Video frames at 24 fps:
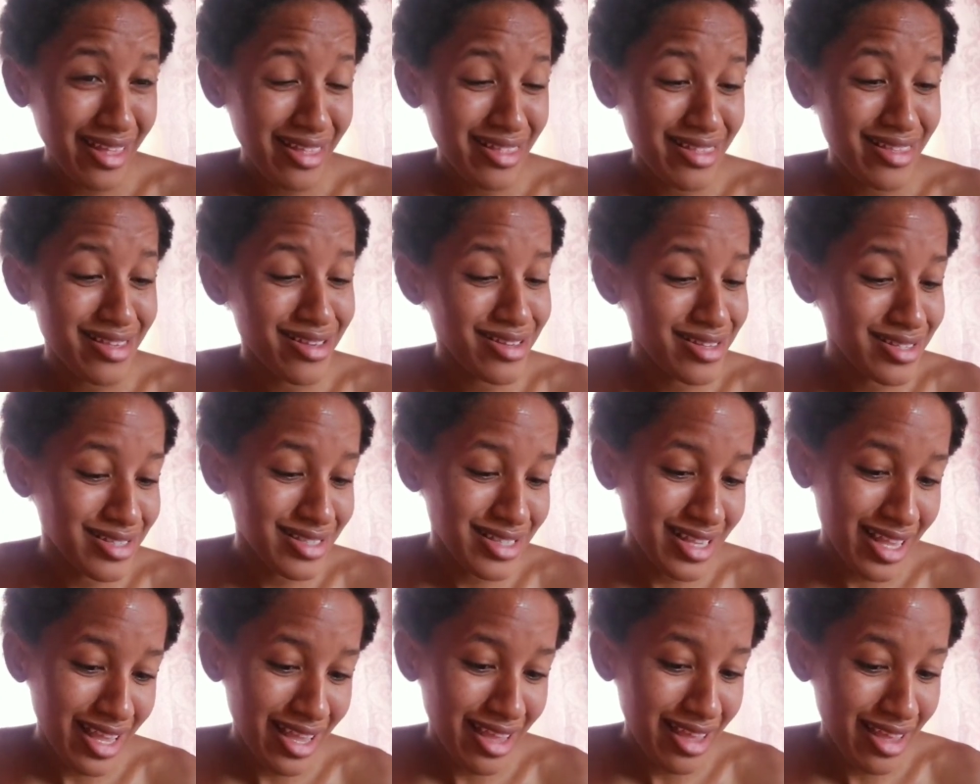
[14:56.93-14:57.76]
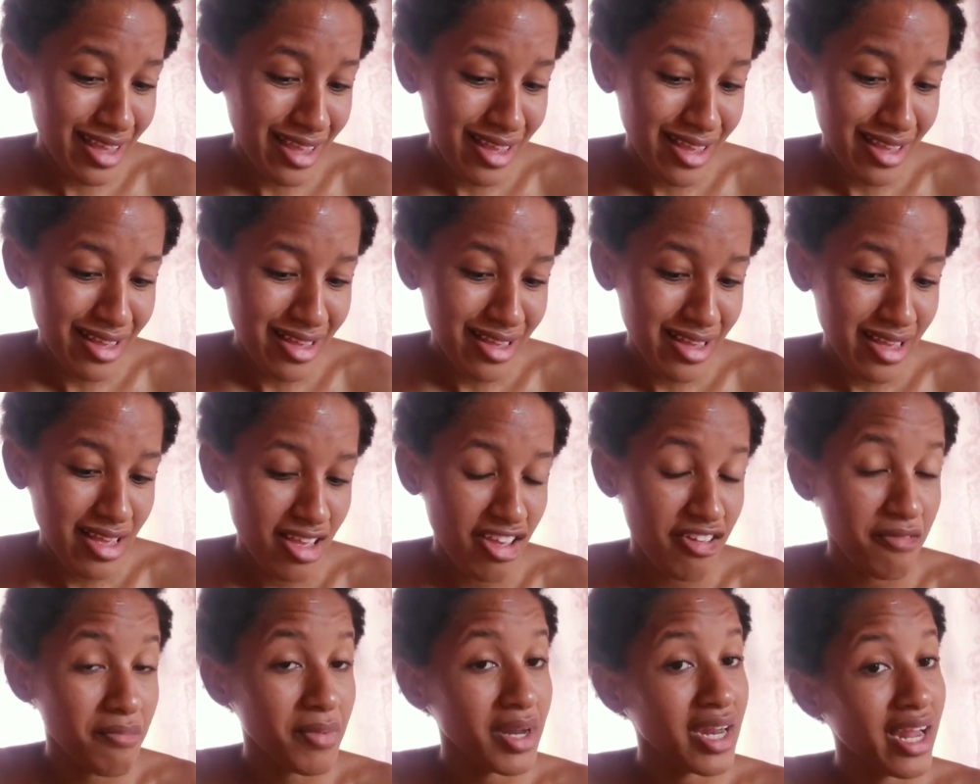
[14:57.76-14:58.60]
you see, You
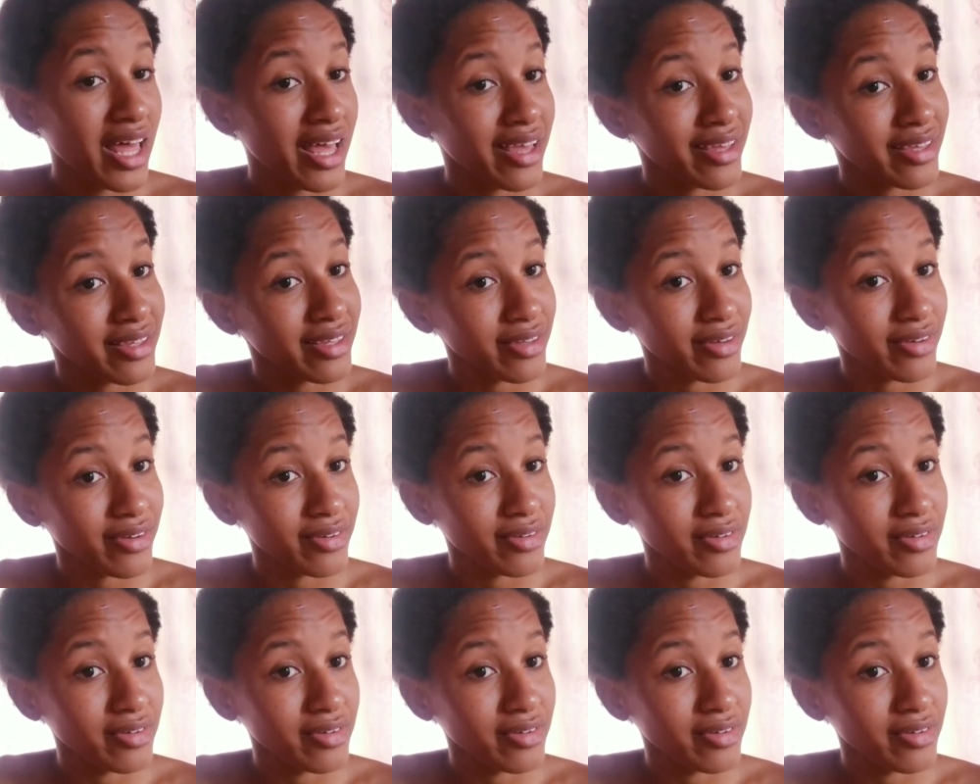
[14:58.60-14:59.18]
may like you.